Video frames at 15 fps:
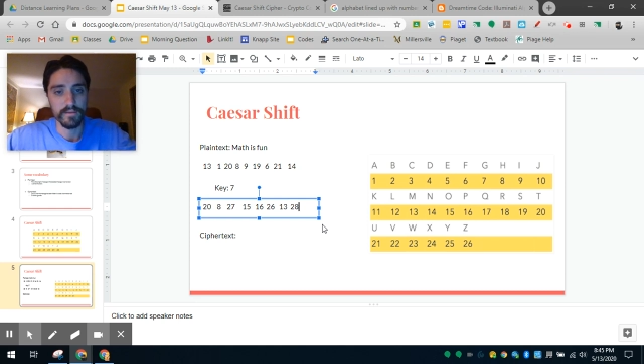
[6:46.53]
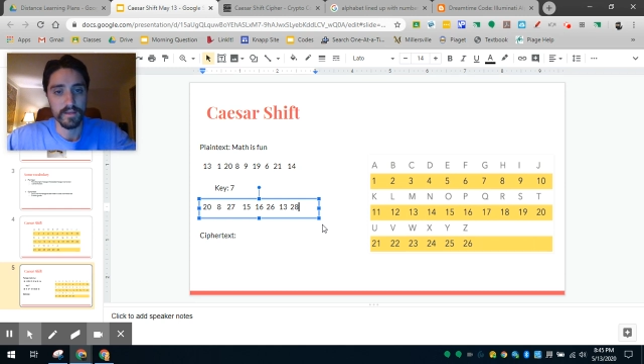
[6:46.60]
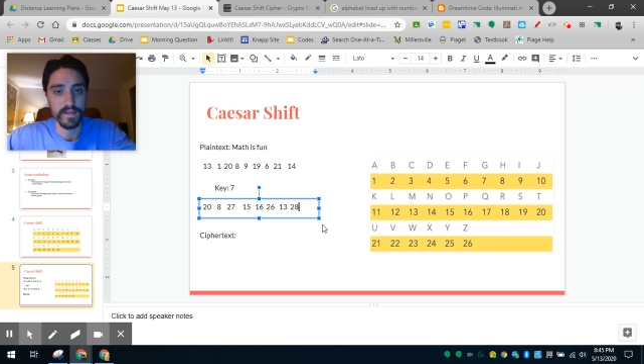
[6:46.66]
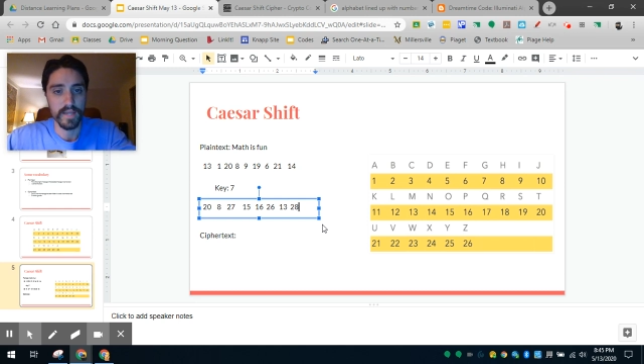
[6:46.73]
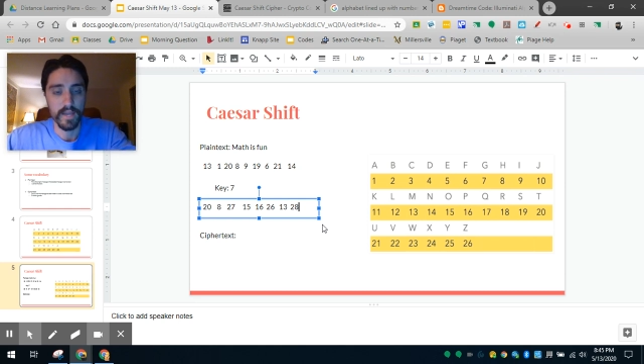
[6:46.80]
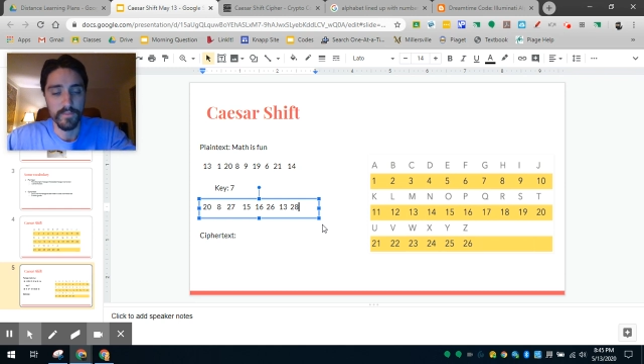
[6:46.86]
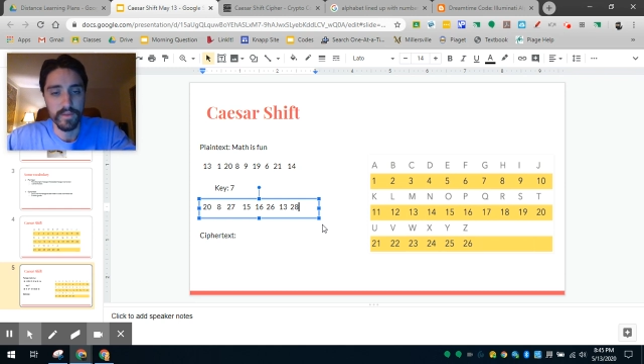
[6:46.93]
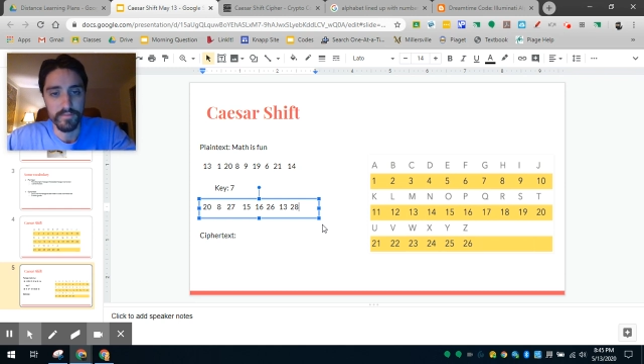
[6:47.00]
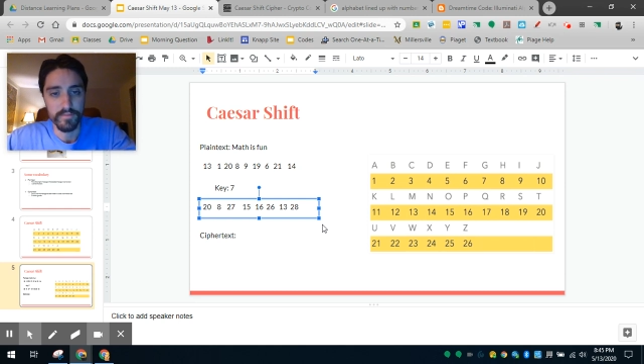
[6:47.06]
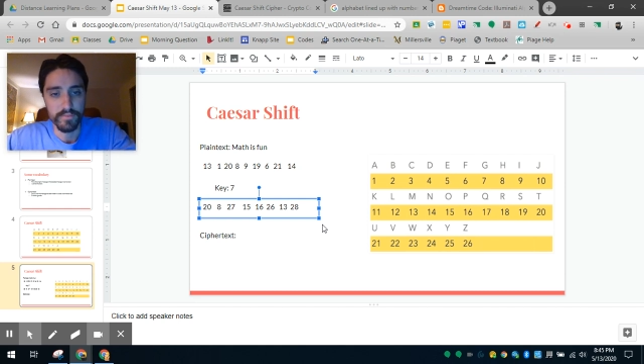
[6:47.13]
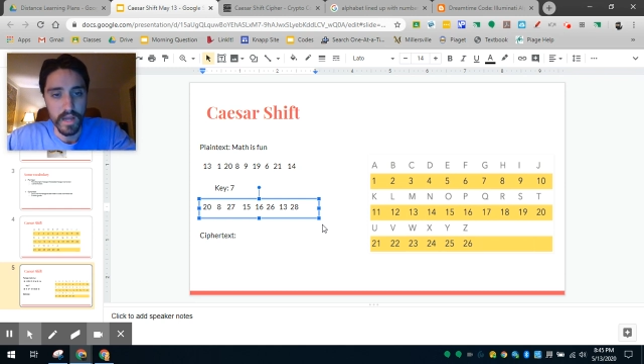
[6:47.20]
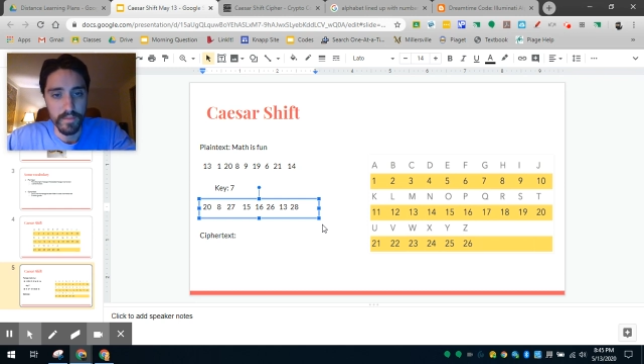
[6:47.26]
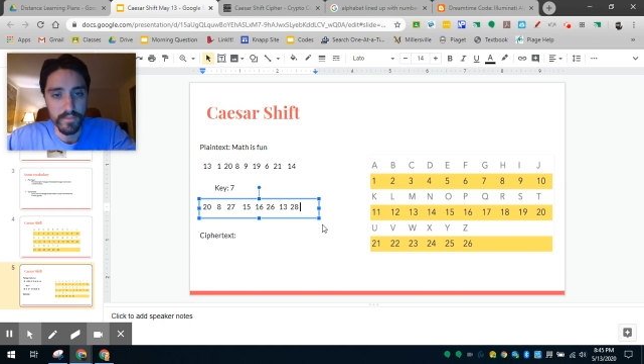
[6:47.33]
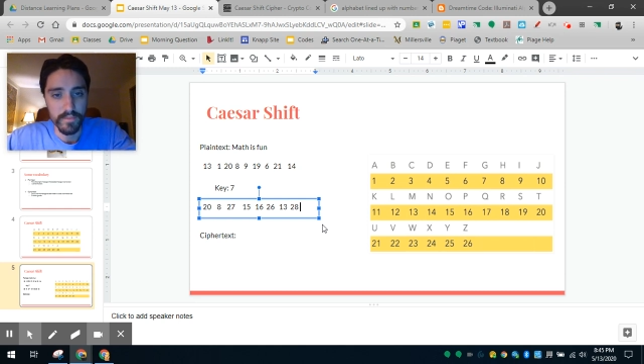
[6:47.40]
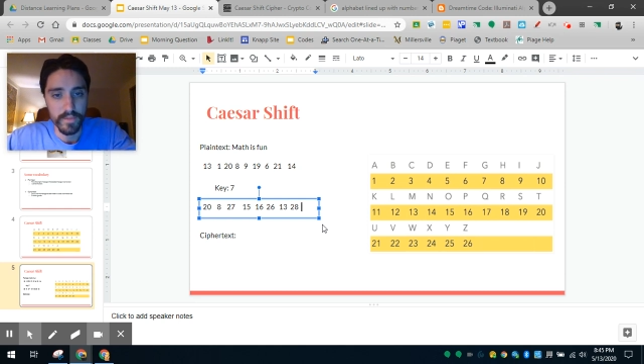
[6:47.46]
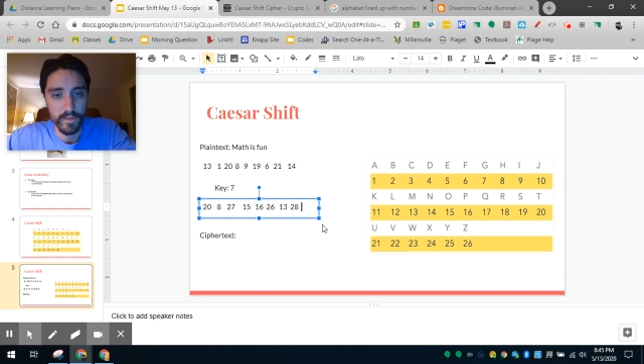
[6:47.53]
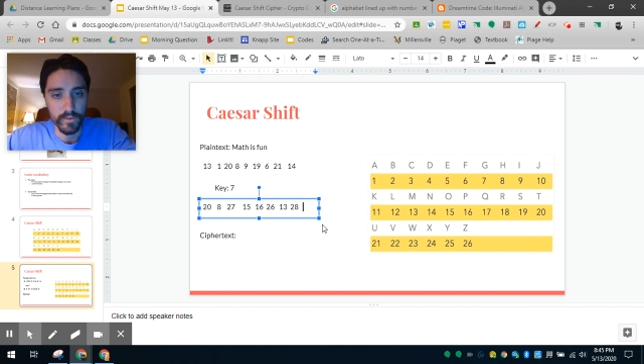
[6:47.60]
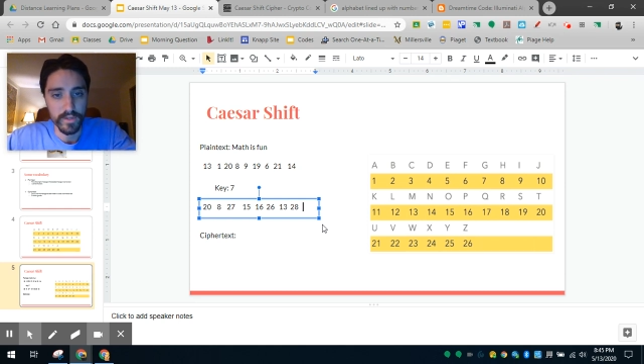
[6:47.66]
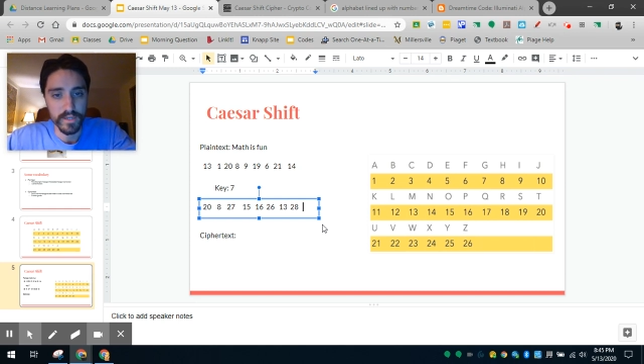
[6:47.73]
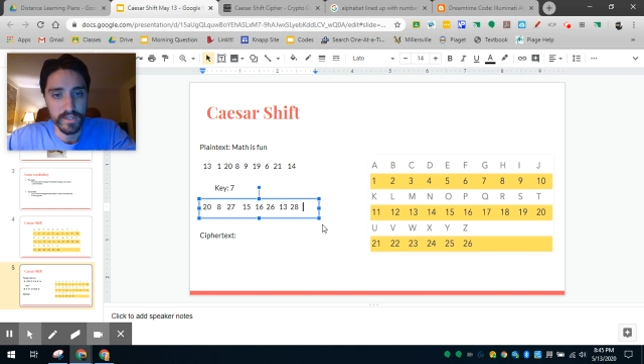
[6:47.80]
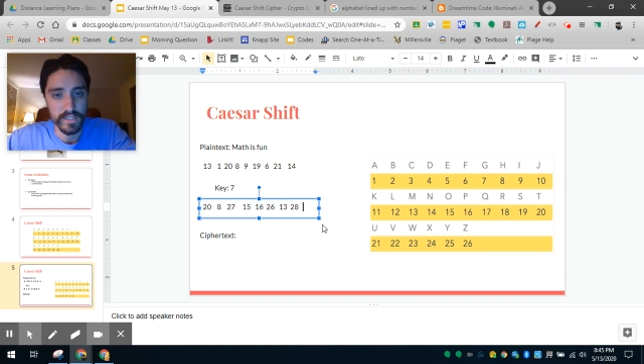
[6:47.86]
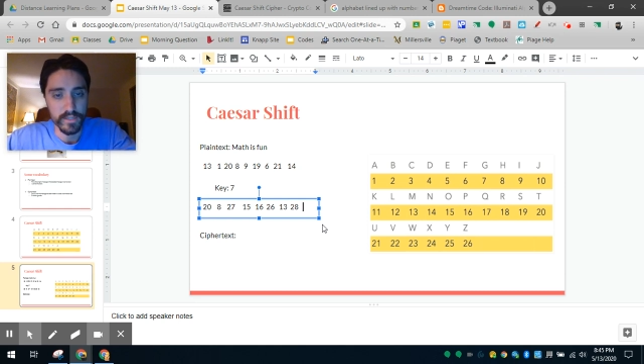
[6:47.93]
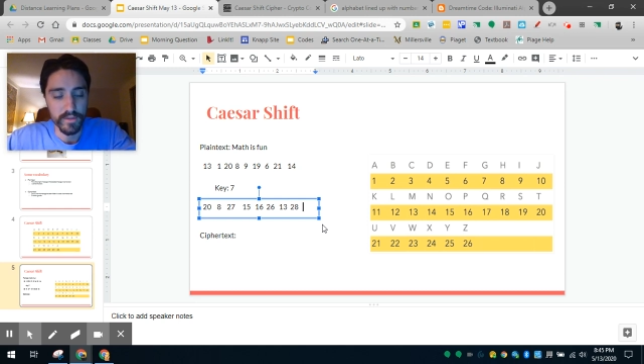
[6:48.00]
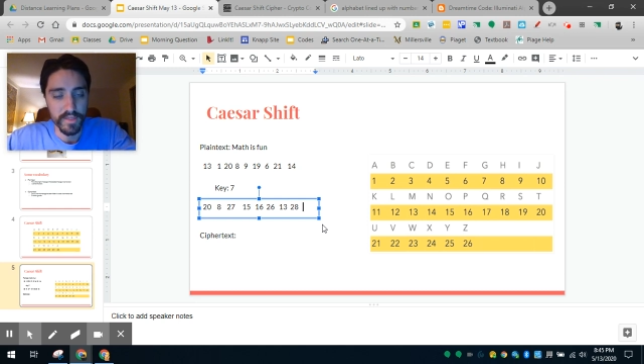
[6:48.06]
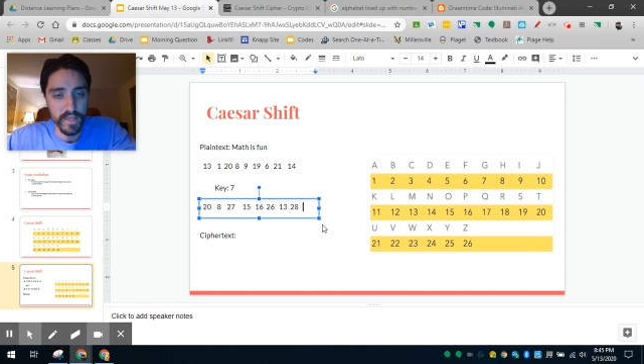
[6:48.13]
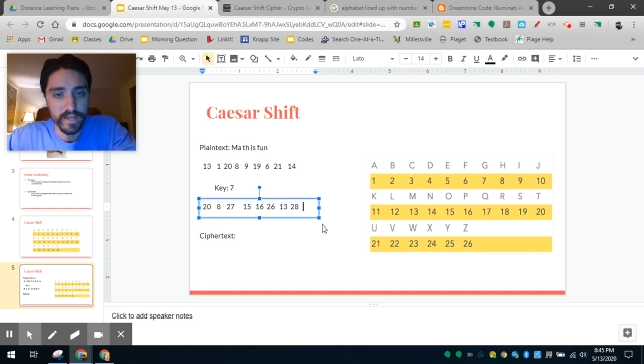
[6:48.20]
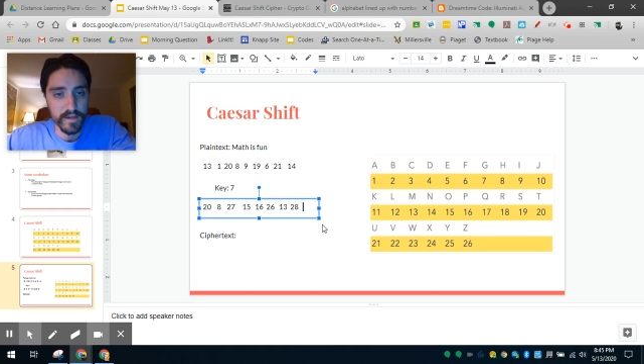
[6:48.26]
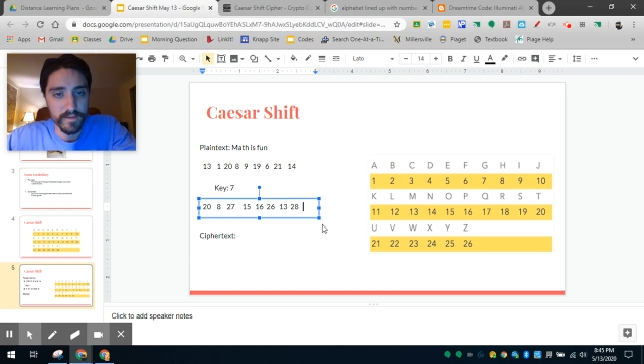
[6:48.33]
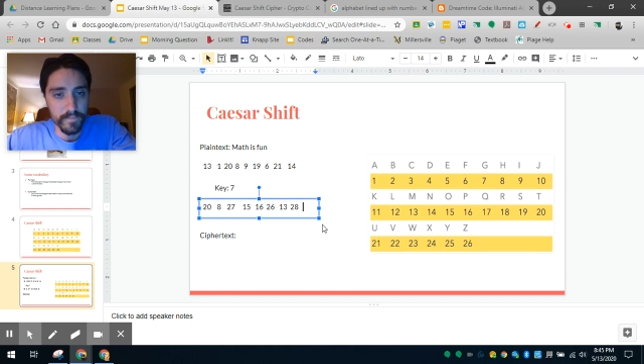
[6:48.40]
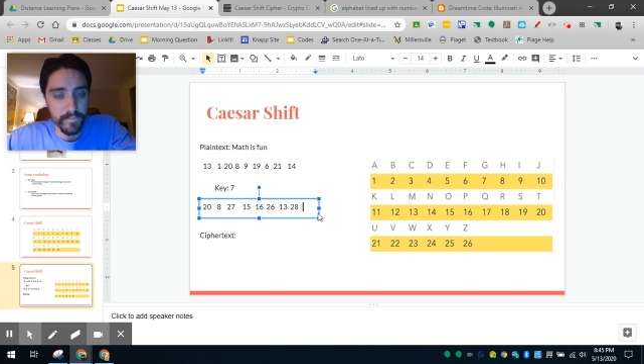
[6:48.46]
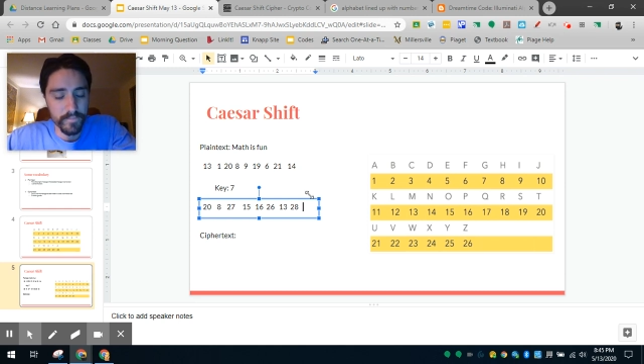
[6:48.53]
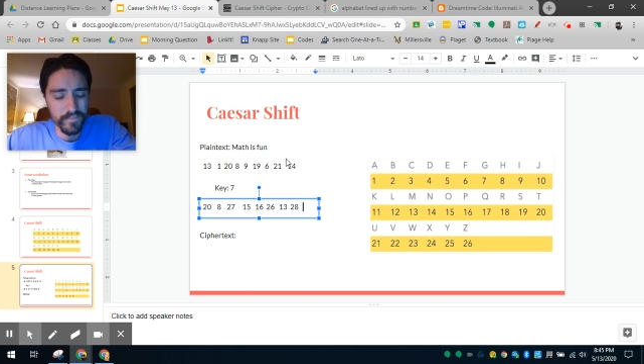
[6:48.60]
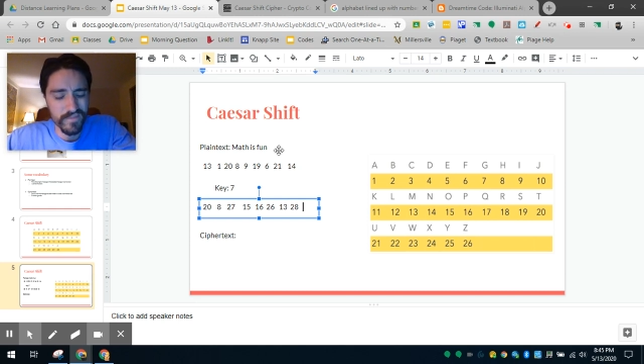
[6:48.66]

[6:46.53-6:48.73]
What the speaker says: Again, we have a problem that we're going to deal with later.